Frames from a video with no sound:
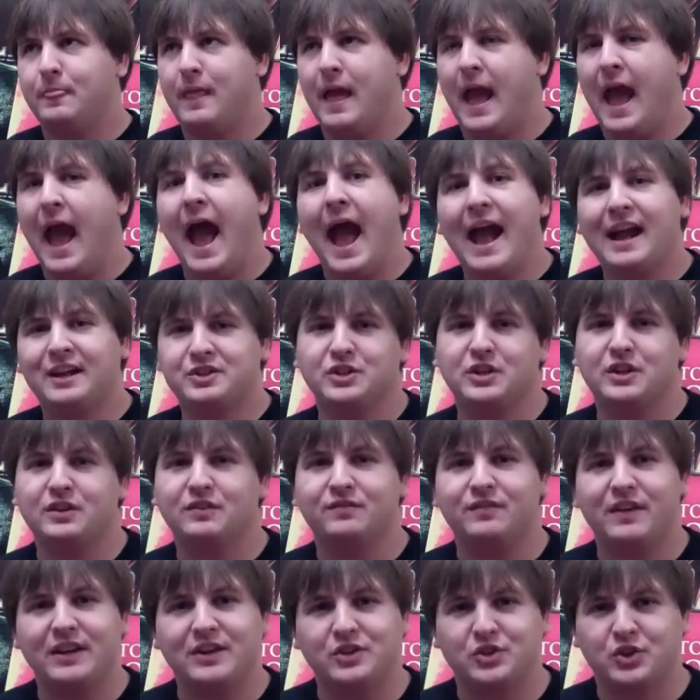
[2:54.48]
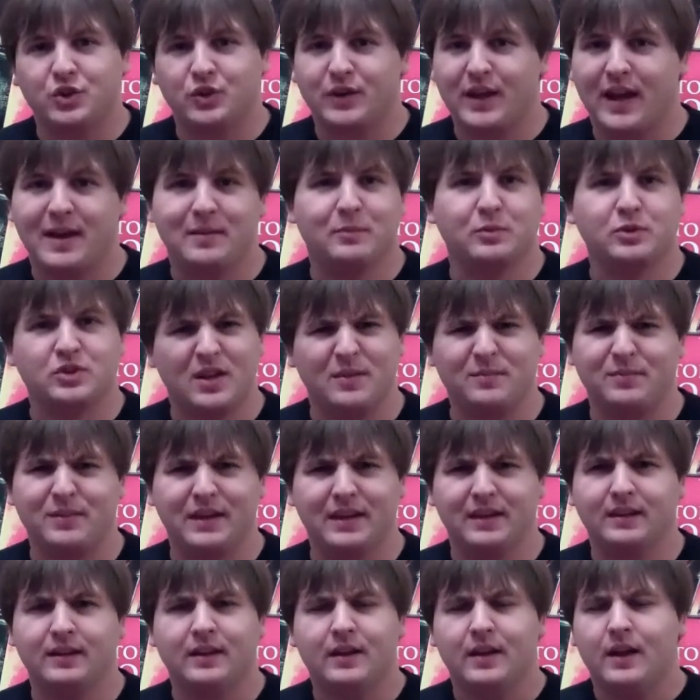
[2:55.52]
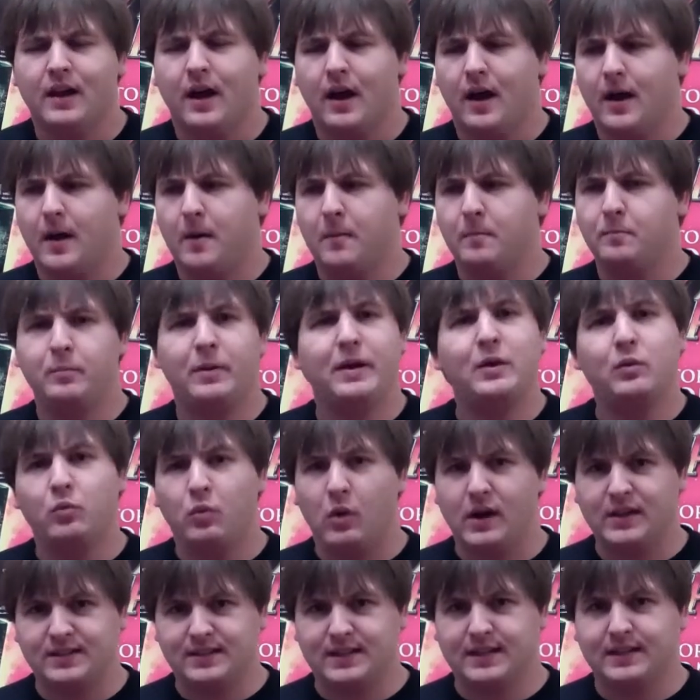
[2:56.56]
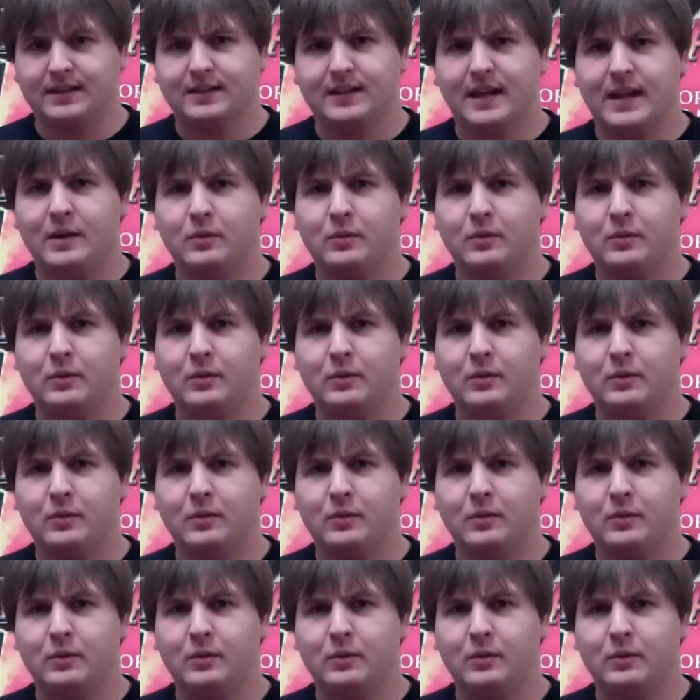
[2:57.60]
action-adventure game or something, but it wasn't.